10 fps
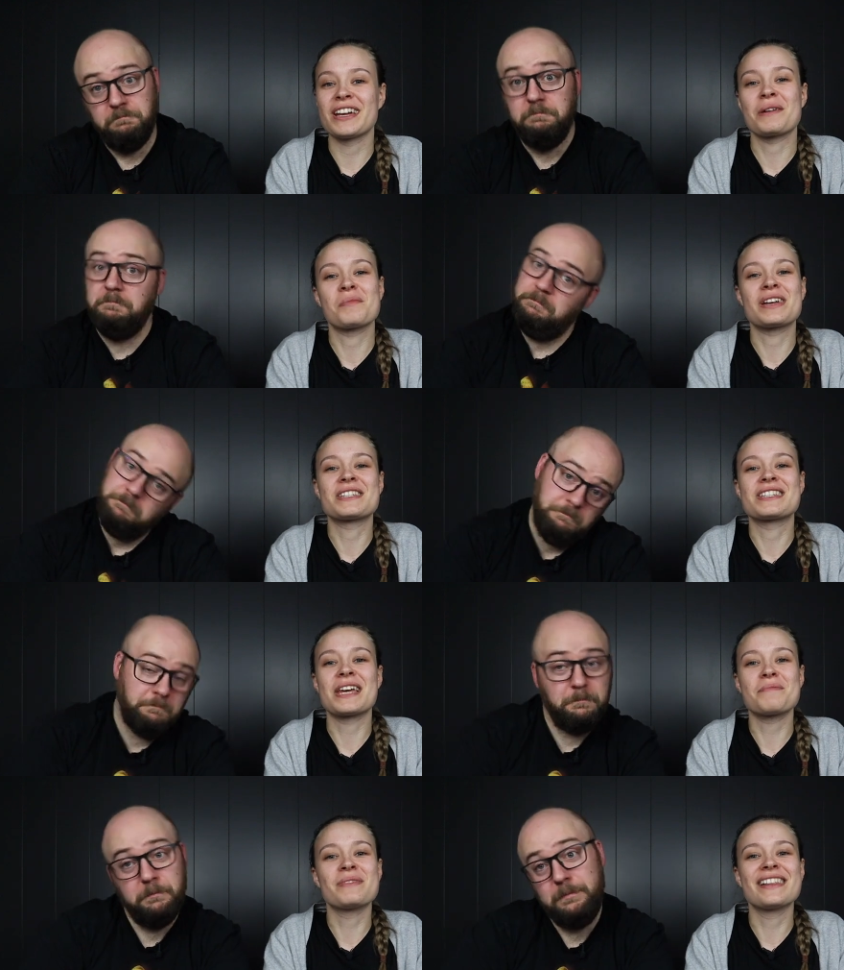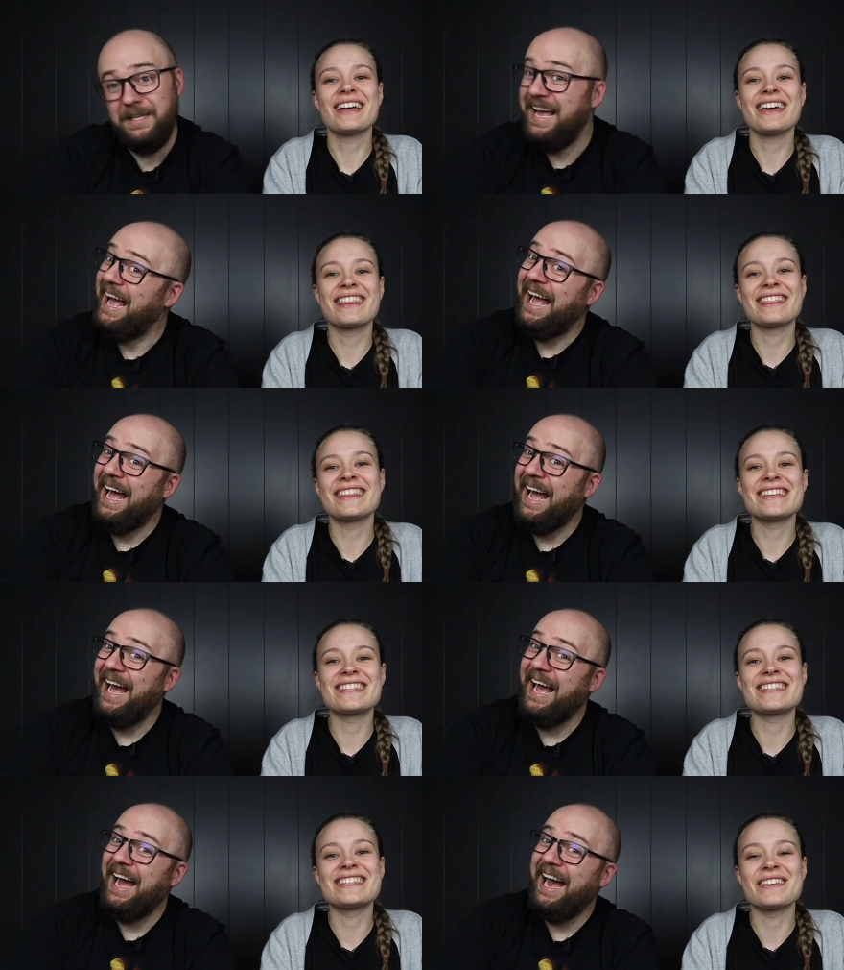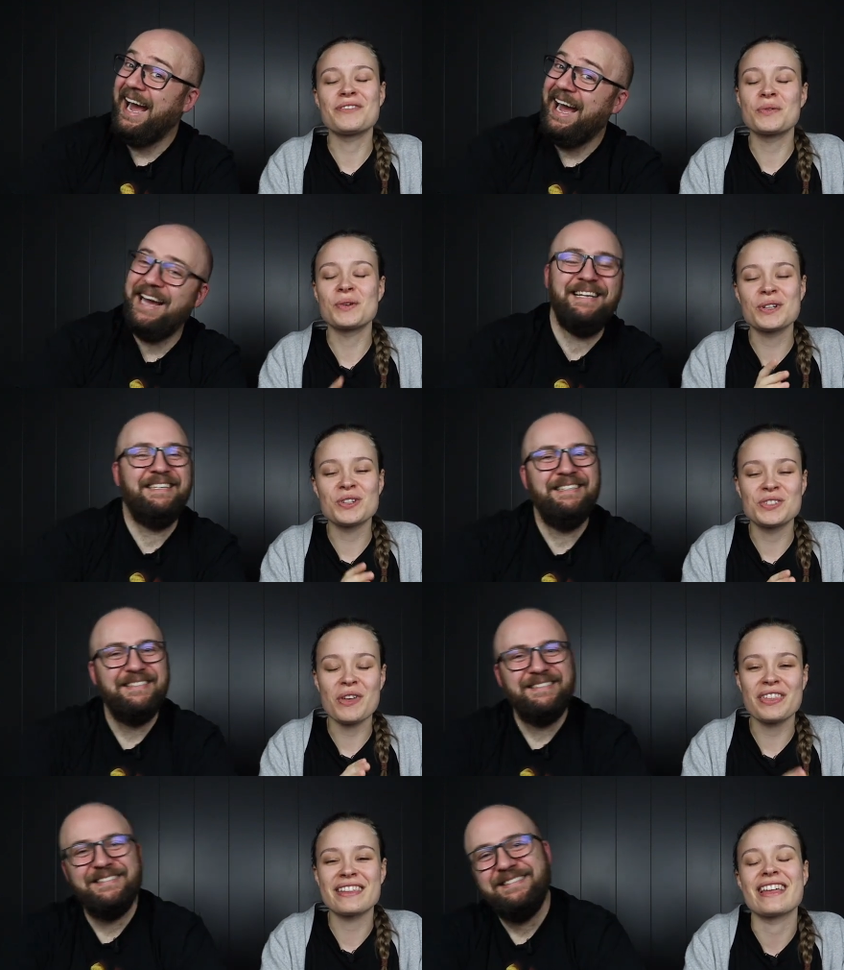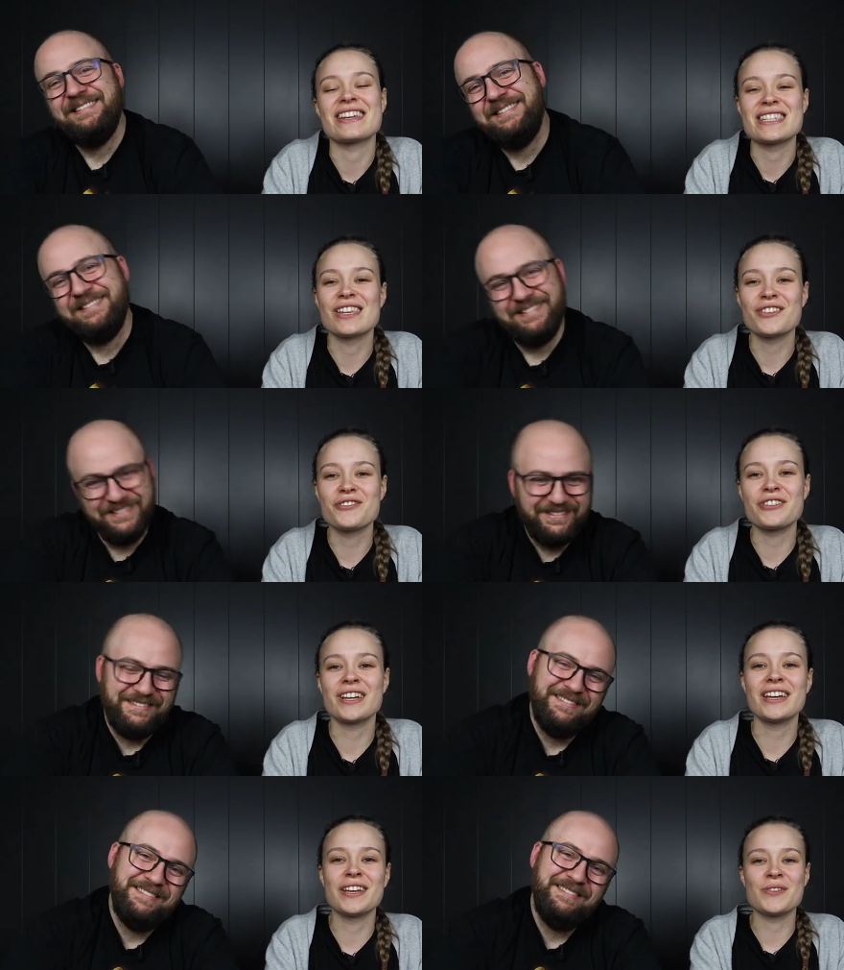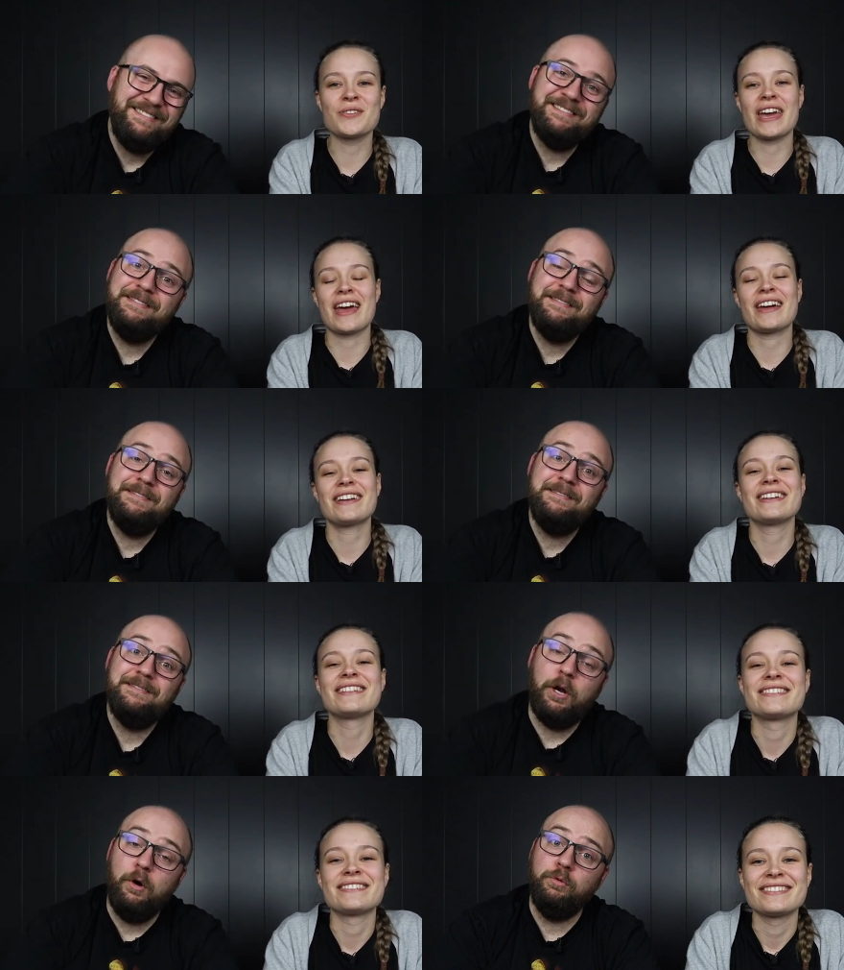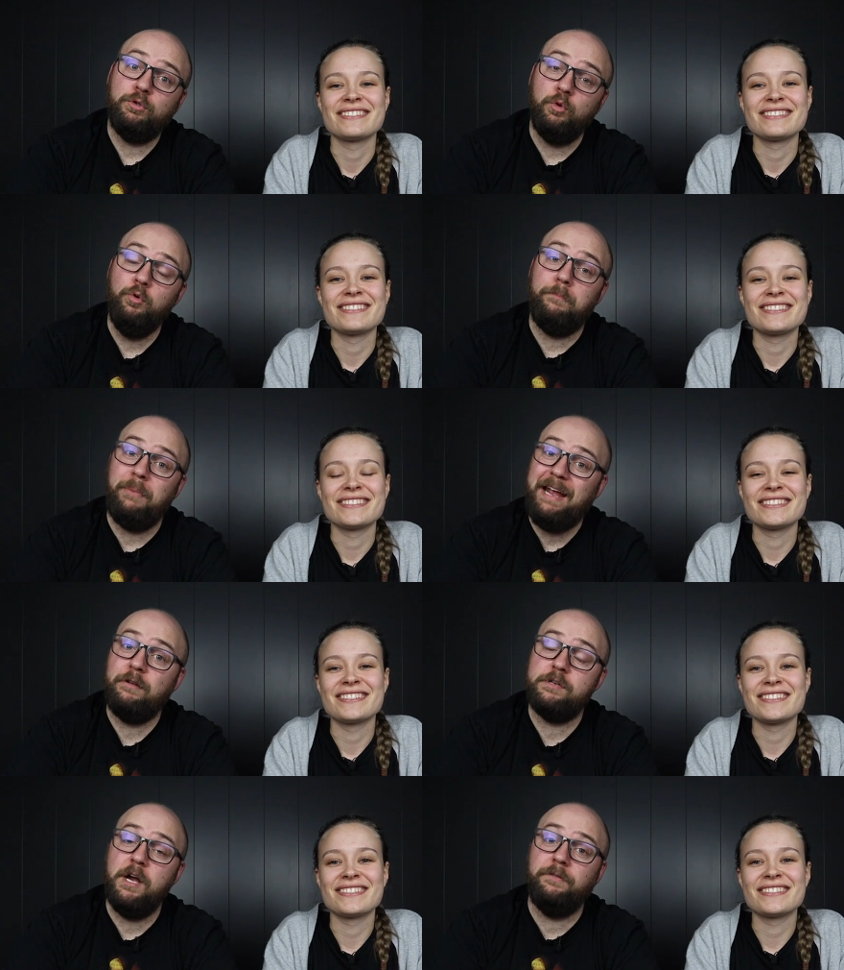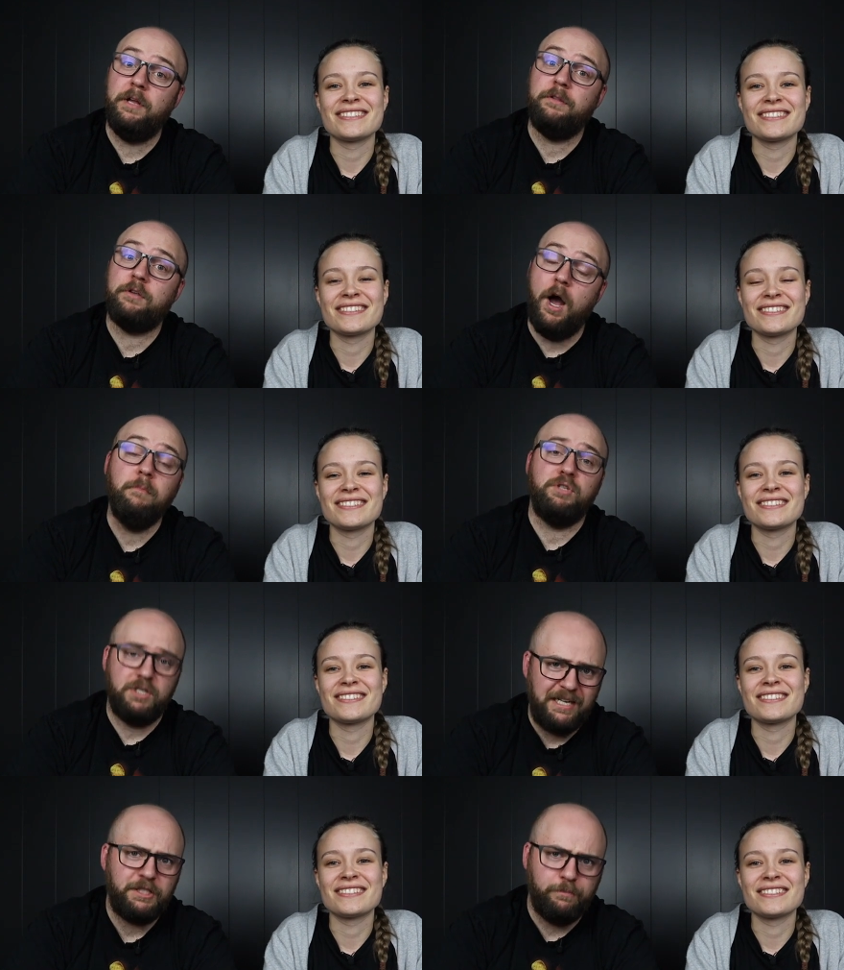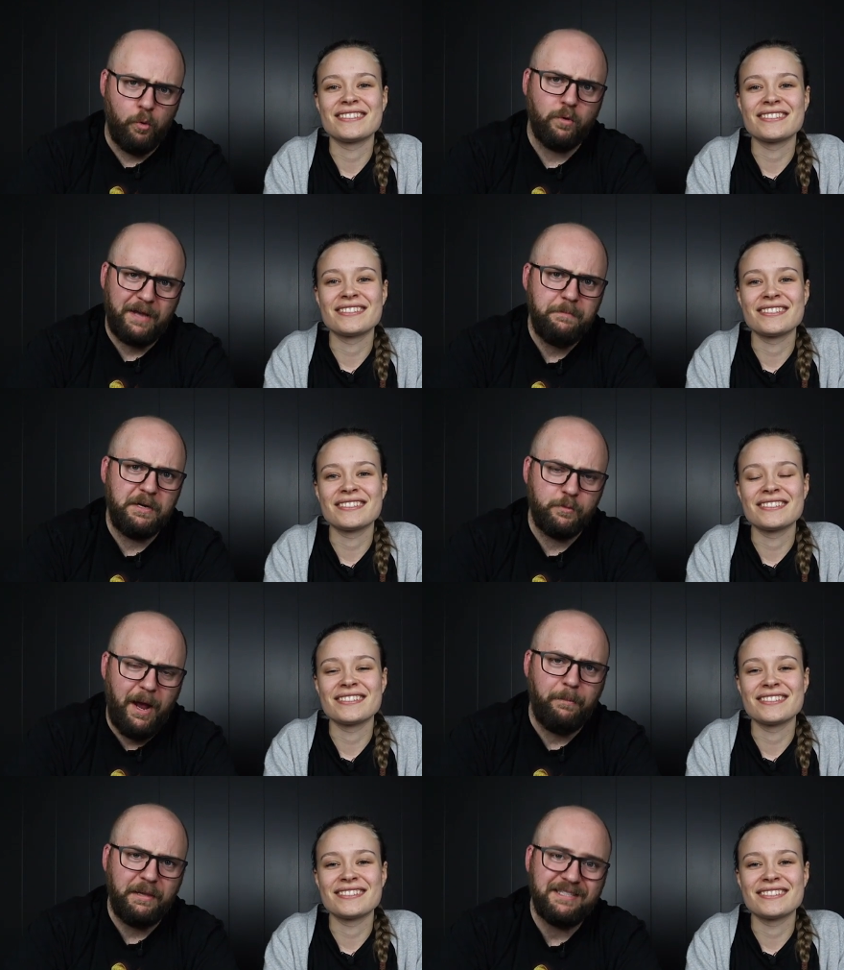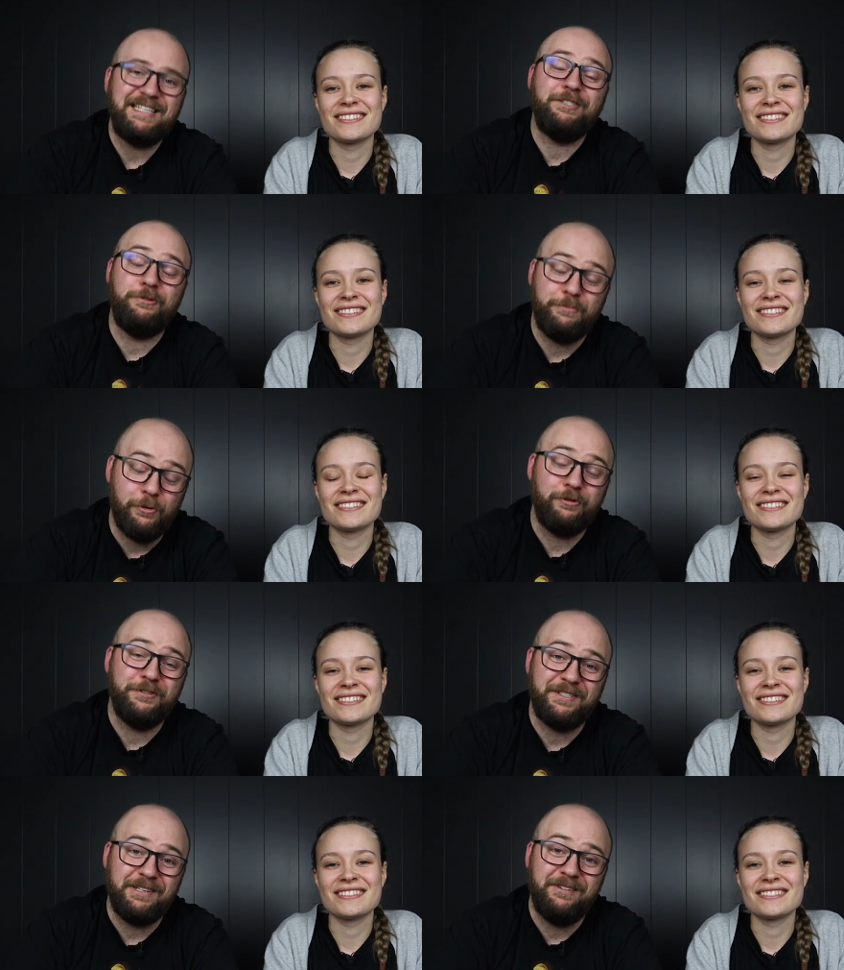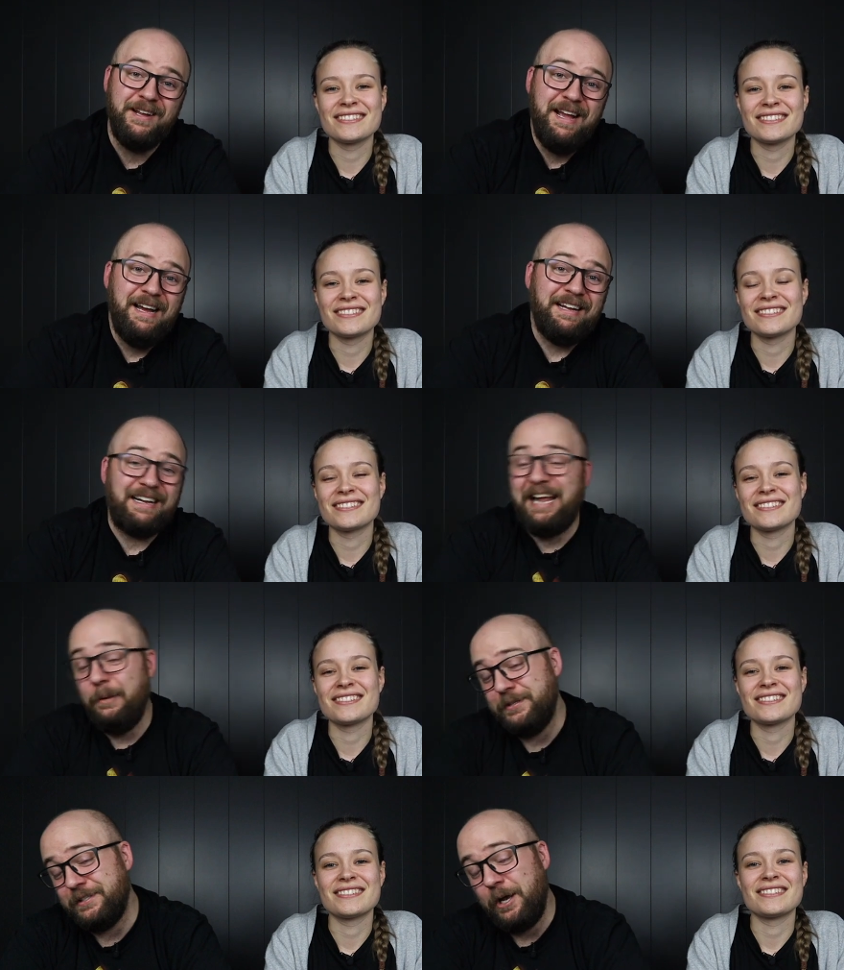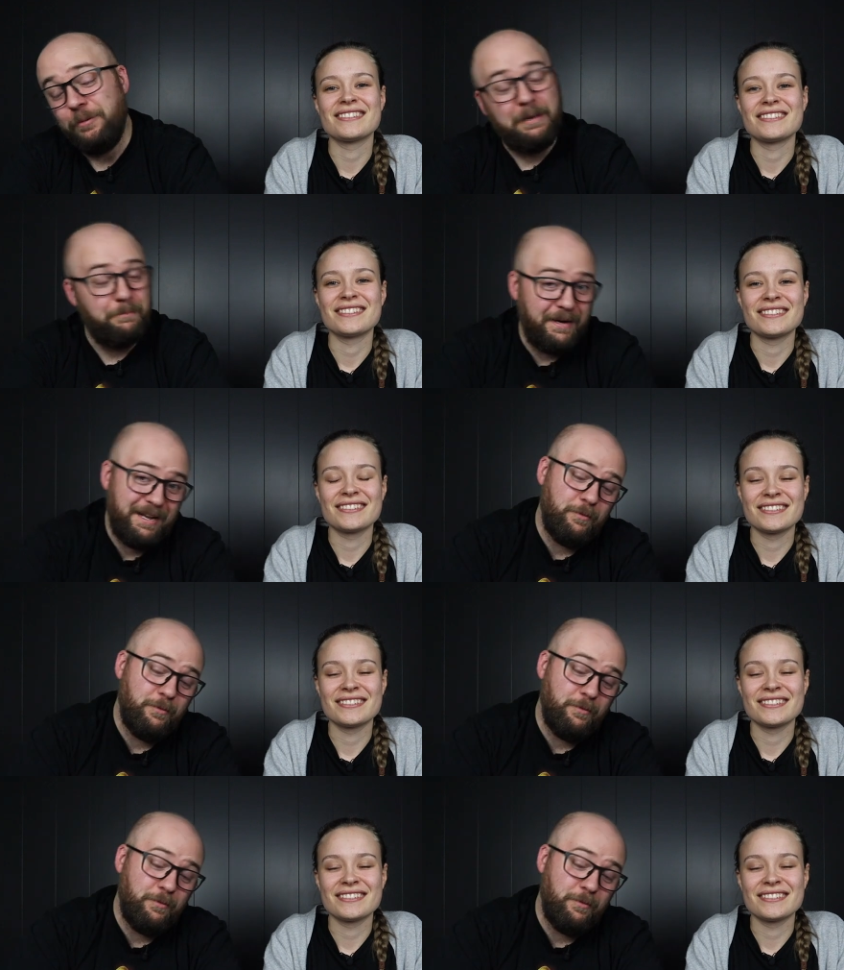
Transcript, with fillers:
Speaker 1: and it makes us happy like this. If you want to do something that's not free, you can
Speaker 2: go to patreon.com slash boardgamingramblings and support us there. That helps us out in many